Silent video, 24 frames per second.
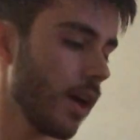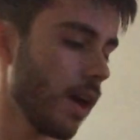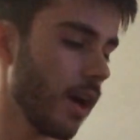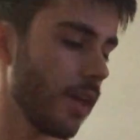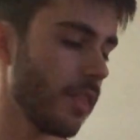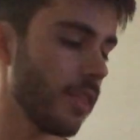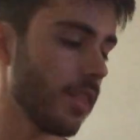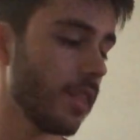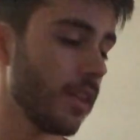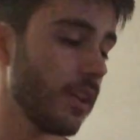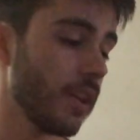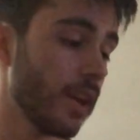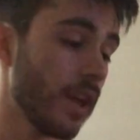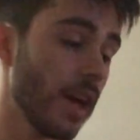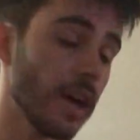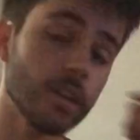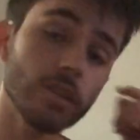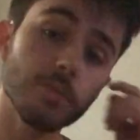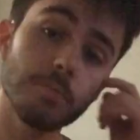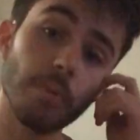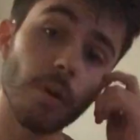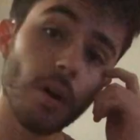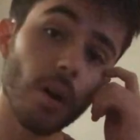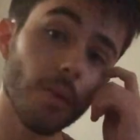And the
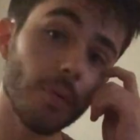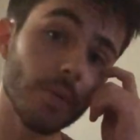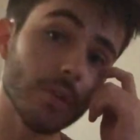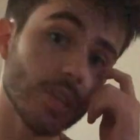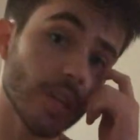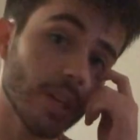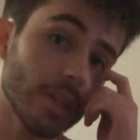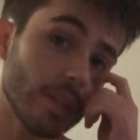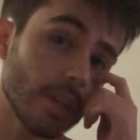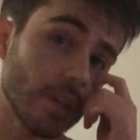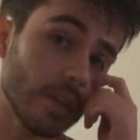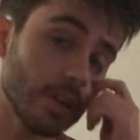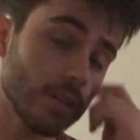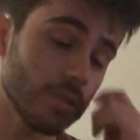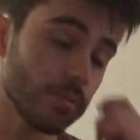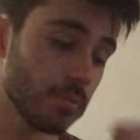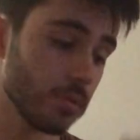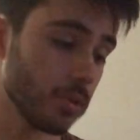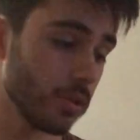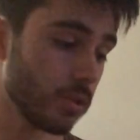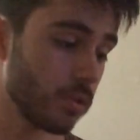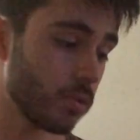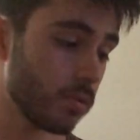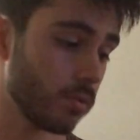next part, which I think is
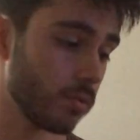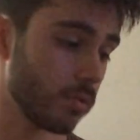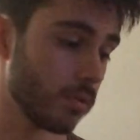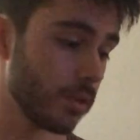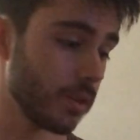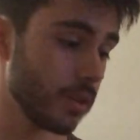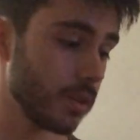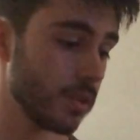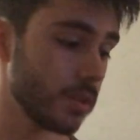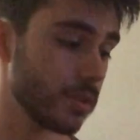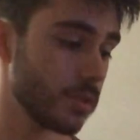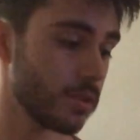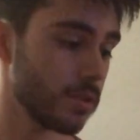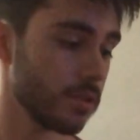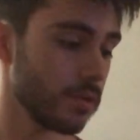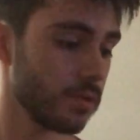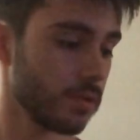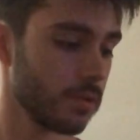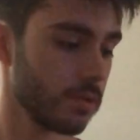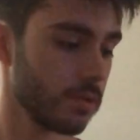really cool, is,